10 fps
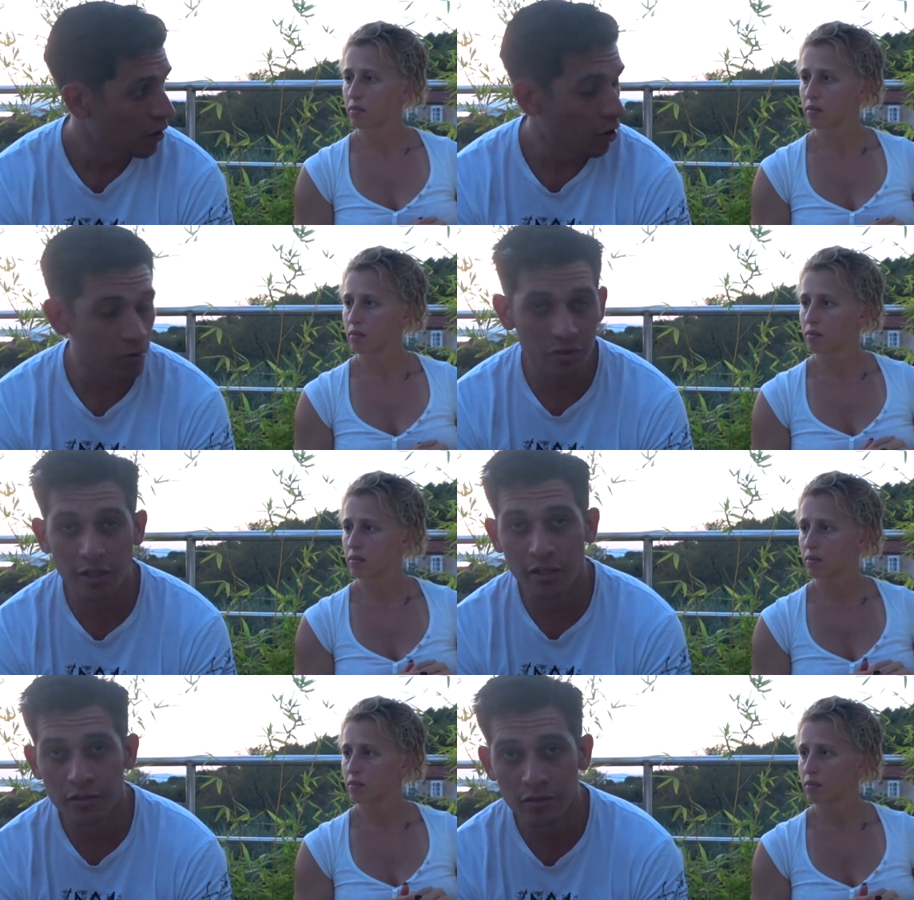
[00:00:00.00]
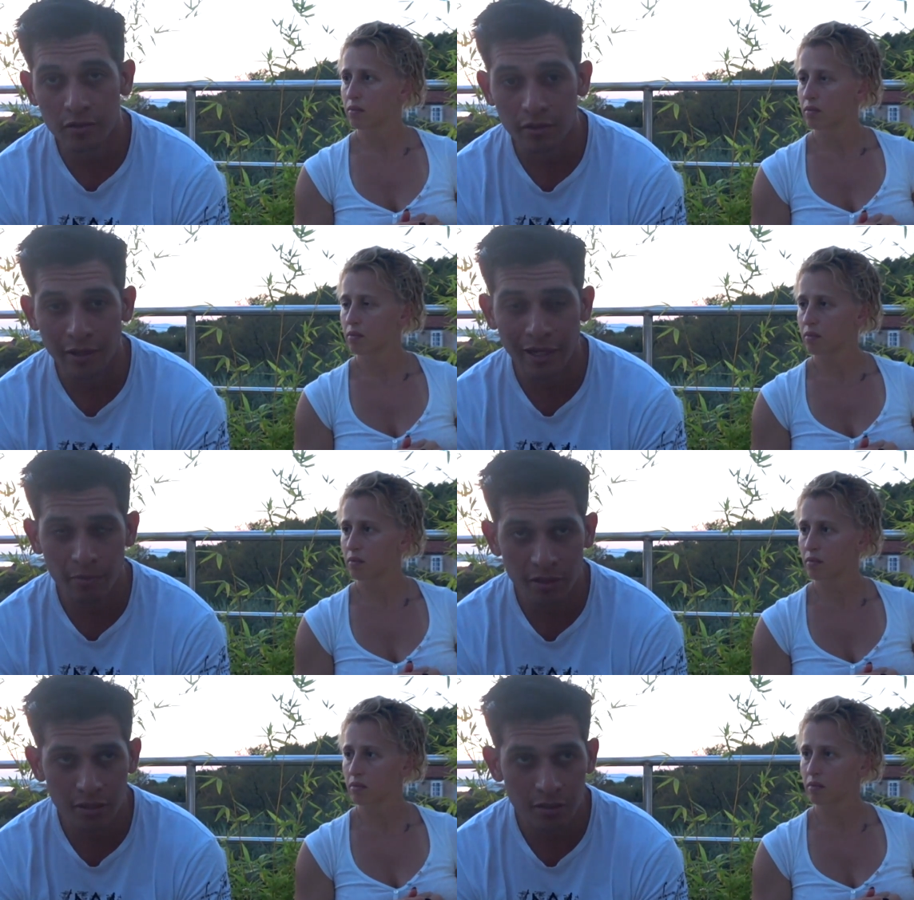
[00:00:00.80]
Speaker 1: Obviously, it's
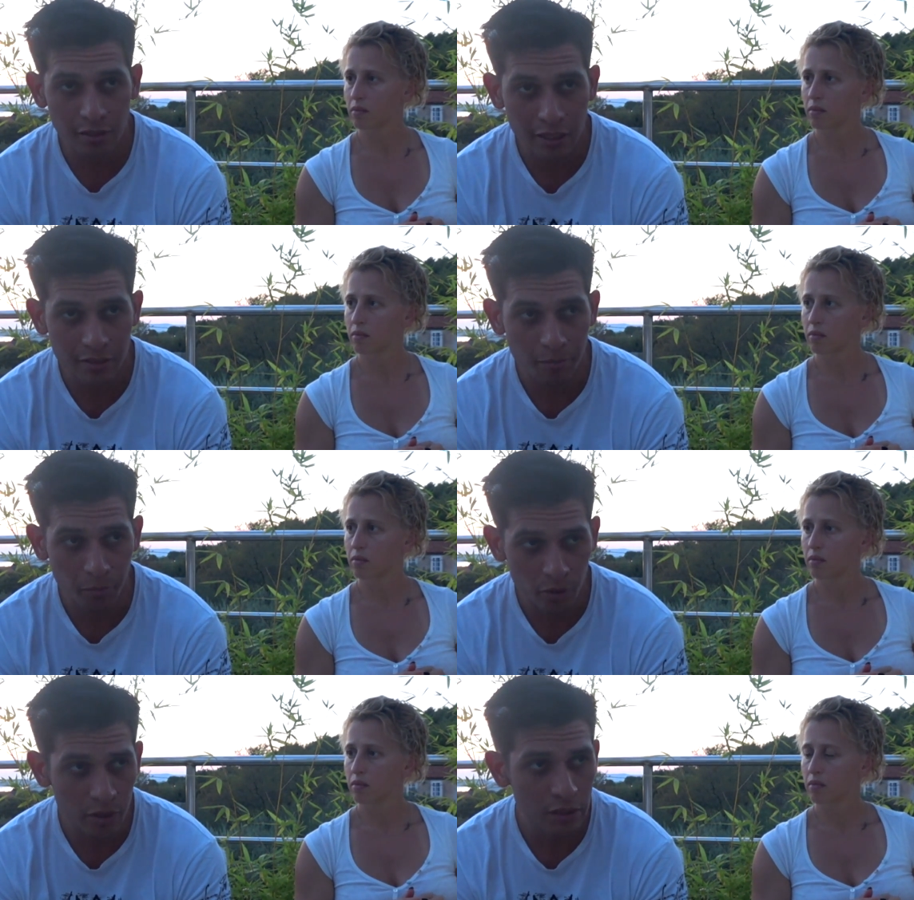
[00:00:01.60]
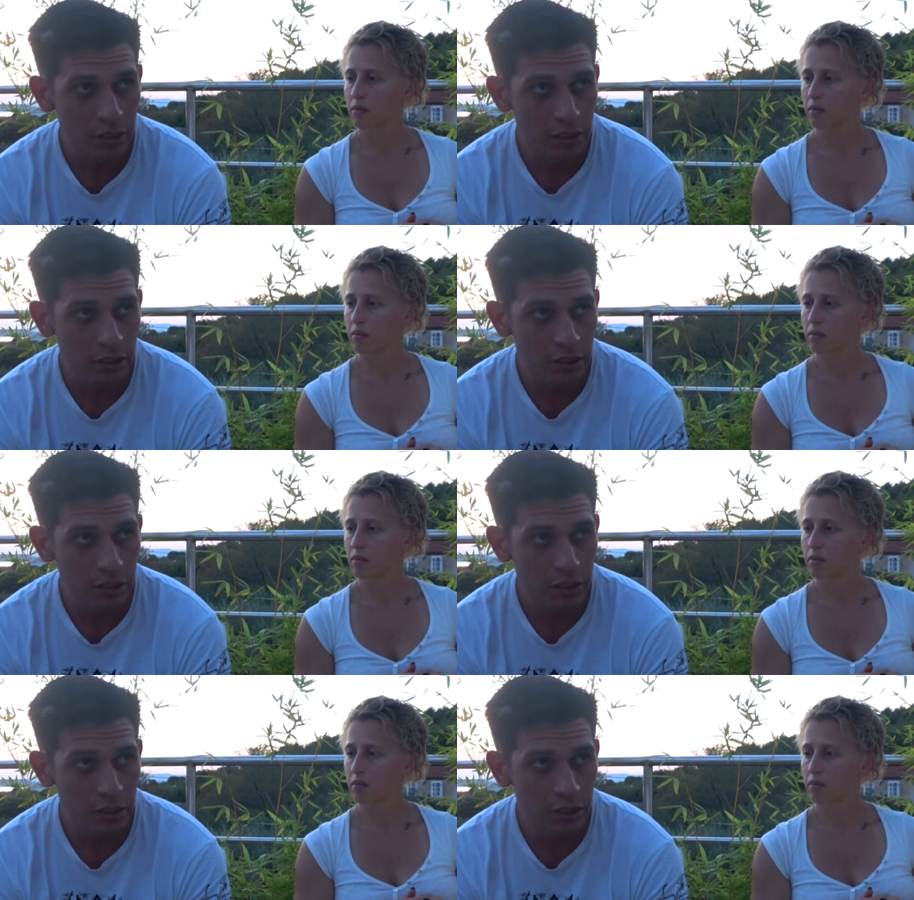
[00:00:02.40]
limited at some point